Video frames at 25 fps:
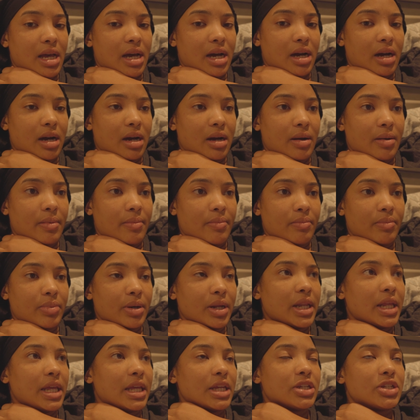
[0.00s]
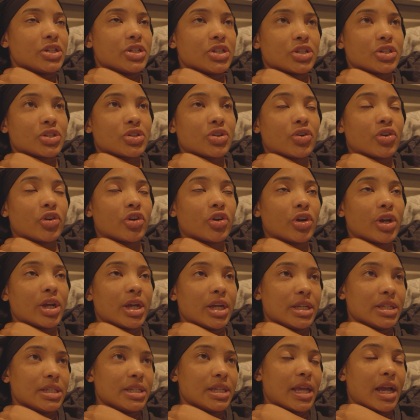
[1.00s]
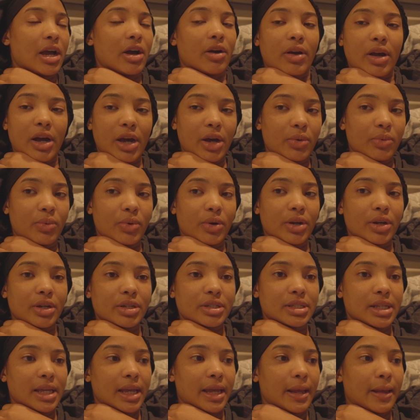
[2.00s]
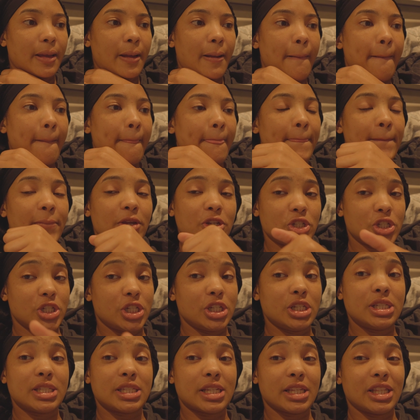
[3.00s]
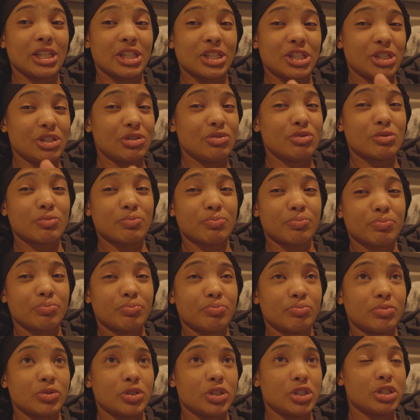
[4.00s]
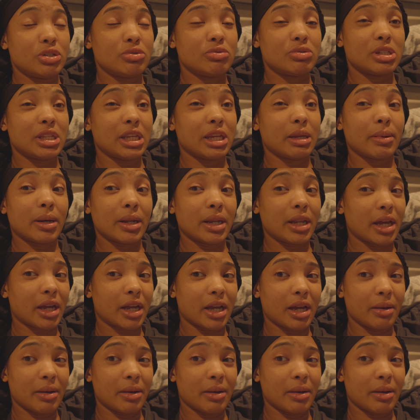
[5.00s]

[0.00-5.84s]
Um, but it's just crazy how God works. Like, she said that she was she was thinking about not